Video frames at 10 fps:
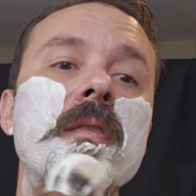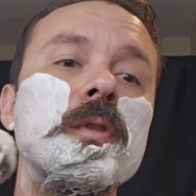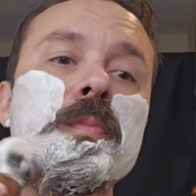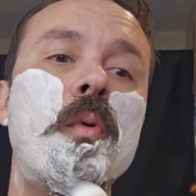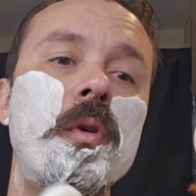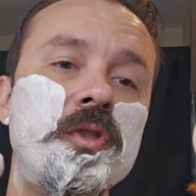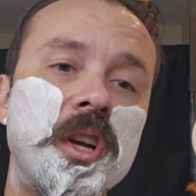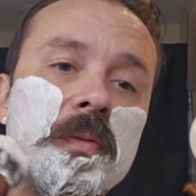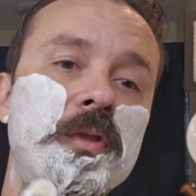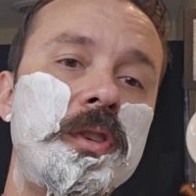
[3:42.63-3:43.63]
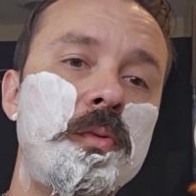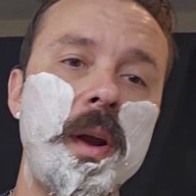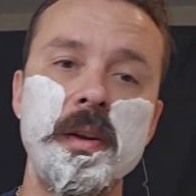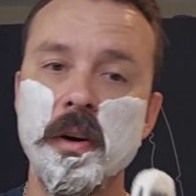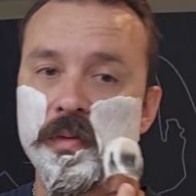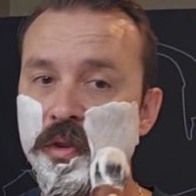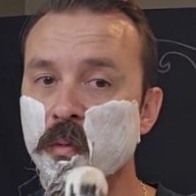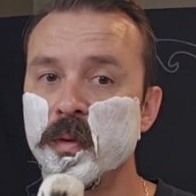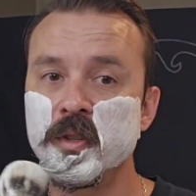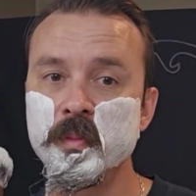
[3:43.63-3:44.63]
was born Jefferson Randolph
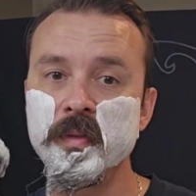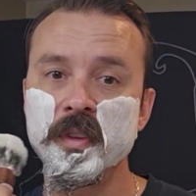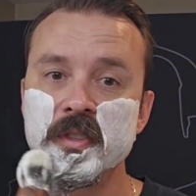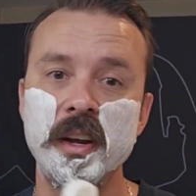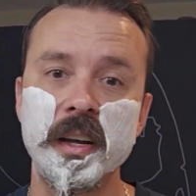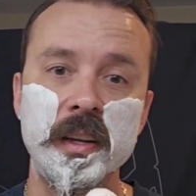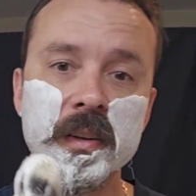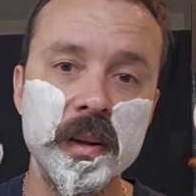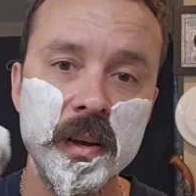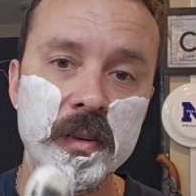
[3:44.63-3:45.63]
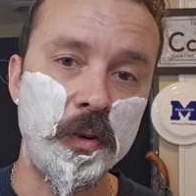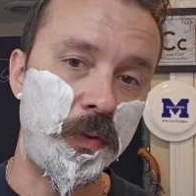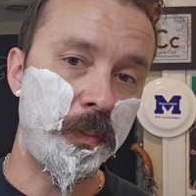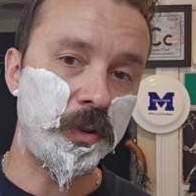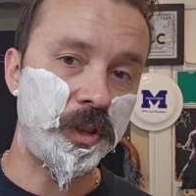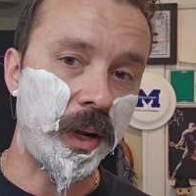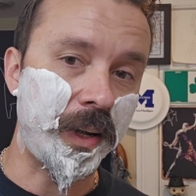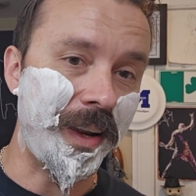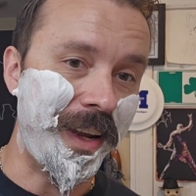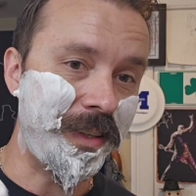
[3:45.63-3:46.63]
Soapy Smith II, November
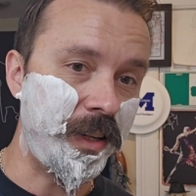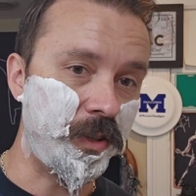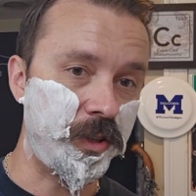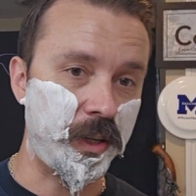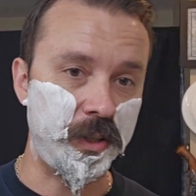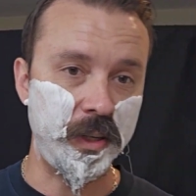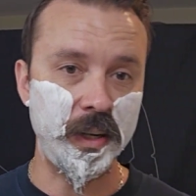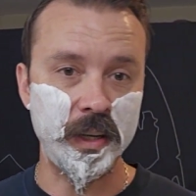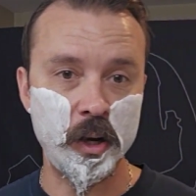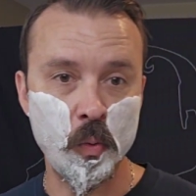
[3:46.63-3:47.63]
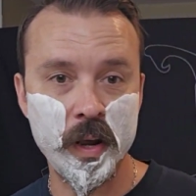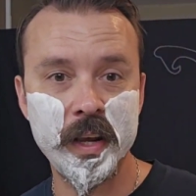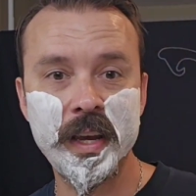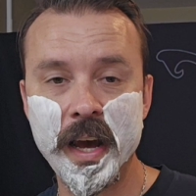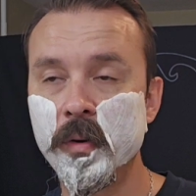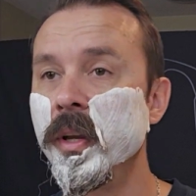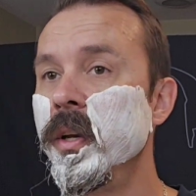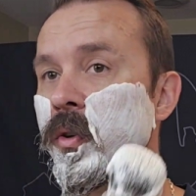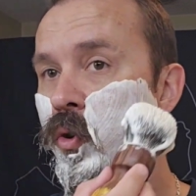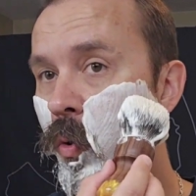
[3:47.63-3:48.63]
2nd, 1860 in Coweta County,
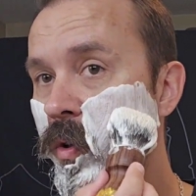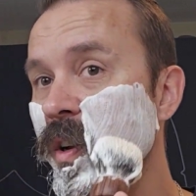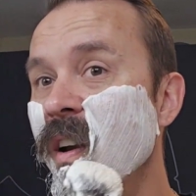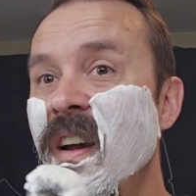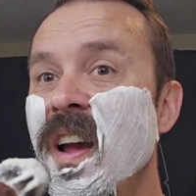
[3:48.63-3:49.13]
Georgia.